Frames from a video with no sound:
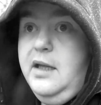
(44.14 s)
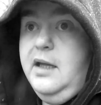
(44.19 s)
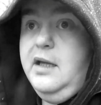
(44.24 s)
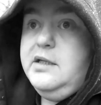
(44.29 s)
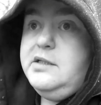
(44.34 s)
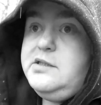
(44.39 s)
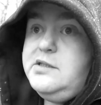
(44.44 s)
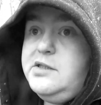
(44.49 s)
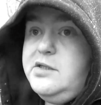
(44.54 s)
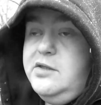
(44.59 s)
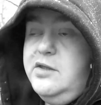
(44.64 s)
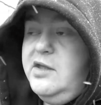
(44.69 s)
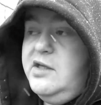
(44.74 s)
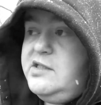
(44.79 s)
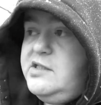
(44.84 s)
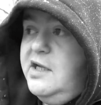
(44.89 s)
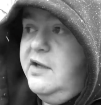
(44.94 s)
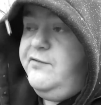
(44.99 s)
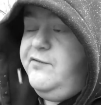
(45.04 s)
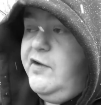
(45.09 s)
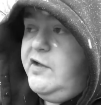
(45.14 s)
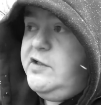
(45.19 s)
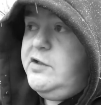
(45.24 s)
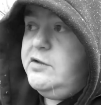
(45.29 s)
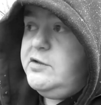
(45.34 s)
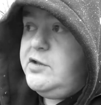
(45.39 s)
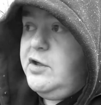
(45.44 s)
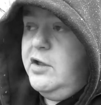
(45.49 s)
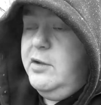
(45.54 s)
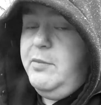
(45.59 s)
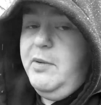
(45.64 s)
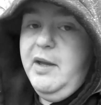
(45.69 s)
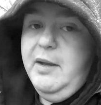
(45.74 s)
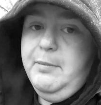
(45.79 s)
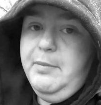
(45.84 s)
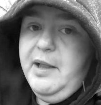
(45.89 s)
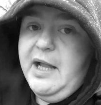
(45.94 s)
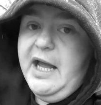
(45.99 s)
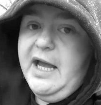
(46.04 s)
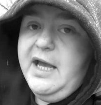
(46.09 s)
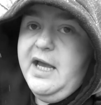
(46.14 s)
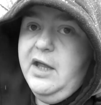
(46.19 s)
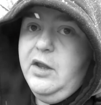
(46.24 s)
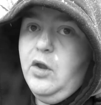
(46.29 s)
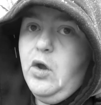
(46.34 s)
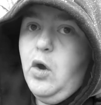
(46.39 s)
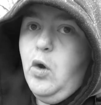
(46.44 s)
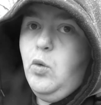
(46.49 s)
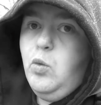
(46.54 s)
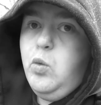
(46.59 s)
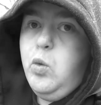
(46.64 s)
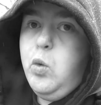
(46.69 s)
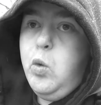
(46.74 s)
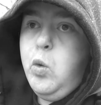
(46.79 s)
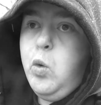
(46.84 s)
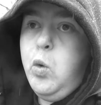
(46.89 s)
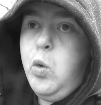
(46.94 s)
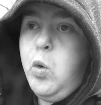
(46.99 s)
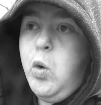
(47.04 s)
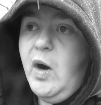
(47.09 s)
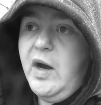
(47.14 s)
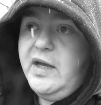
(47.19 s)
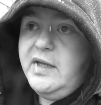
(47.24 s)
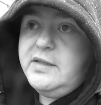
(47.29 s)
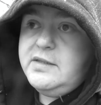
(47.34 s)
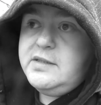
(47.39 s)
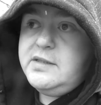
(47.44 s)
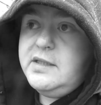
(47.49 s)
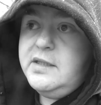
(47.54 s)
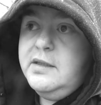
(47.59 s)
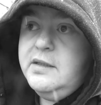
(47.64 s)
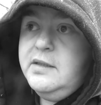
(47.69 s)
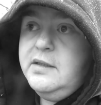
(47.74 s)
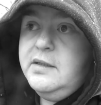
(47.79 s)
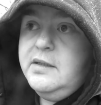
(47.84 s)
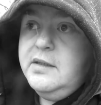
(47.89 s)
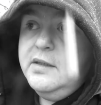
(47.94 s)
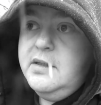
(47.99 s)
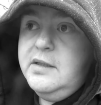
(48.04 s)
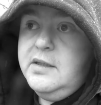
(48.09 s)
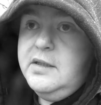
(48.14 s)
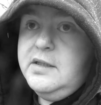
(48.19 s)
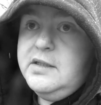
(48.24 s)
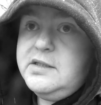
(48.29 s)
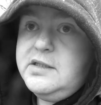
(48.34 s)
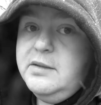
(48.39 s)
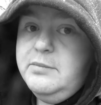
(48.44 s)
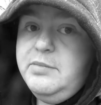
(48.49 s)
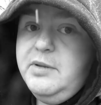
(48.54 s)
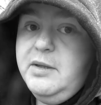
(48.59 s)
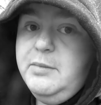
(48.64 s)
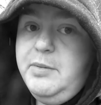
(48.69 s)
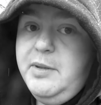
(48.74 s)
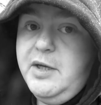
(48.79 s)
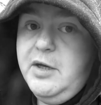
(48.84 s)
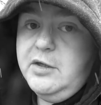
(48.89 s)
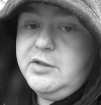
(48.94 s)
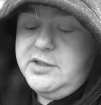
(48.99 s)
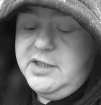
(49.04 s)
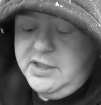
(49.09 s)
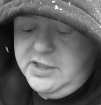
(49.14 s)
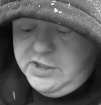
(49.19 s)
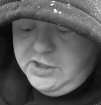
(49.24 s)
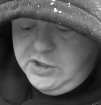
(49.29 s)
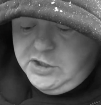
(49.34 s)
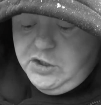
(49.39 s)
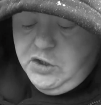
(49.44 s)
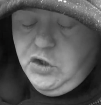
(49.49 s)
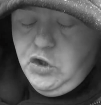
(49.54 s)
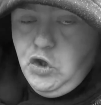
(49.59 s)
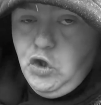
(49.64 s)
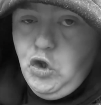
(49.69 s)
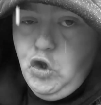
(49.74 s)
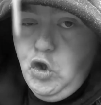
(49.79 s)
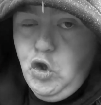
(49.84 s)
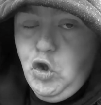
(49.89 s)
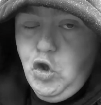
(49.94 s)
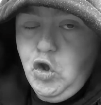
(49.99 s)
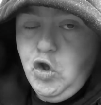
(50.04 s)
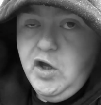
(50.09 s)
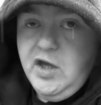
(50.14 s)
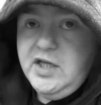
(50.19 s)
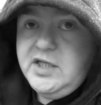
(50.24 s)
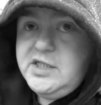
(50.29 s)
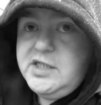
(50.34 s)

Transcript: This video is going to be in black and white, simply because it's snowing.